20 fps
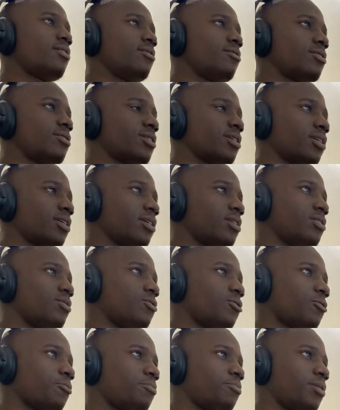started
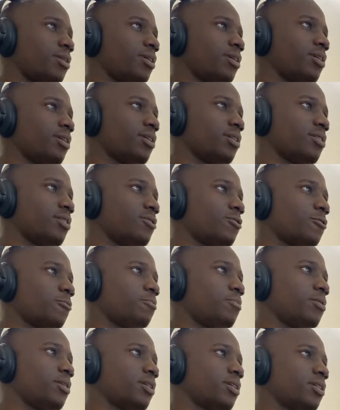dropping,
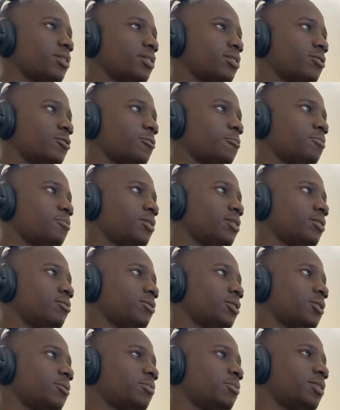
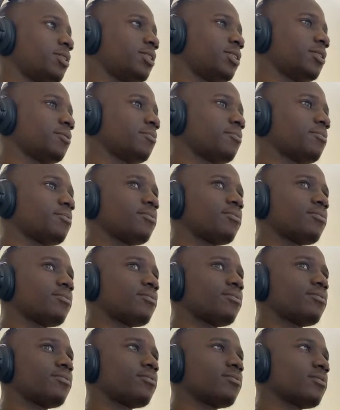which means
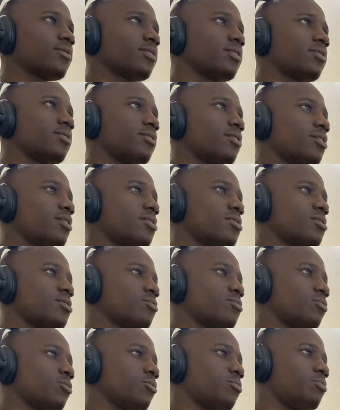this
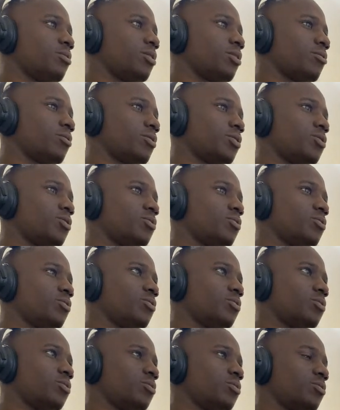will be
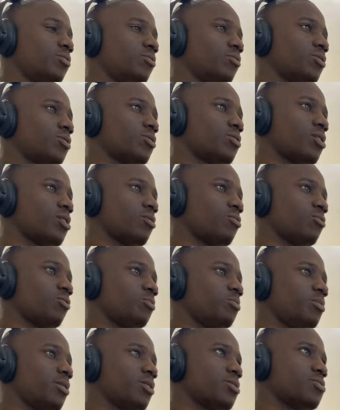
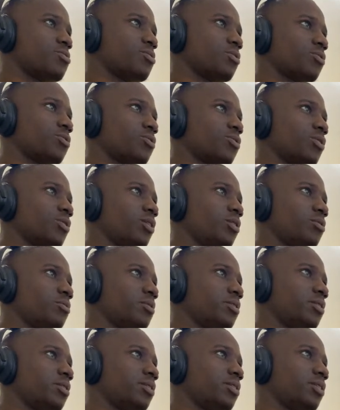a strong draw on
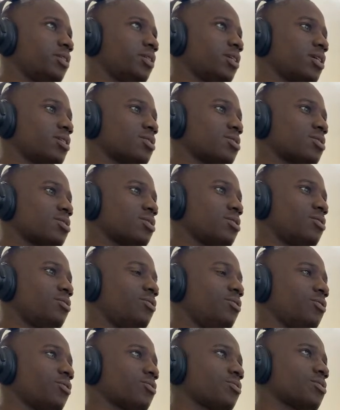liquidity as
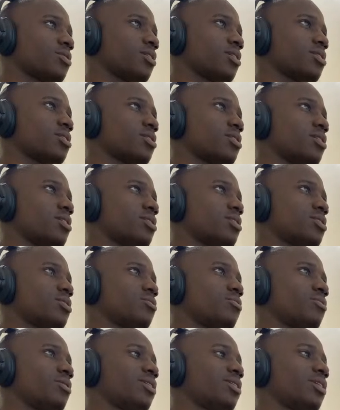New York starts. Let's see
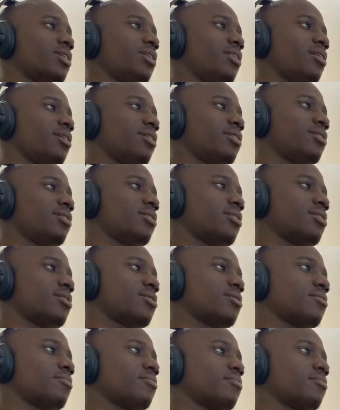what 830 does.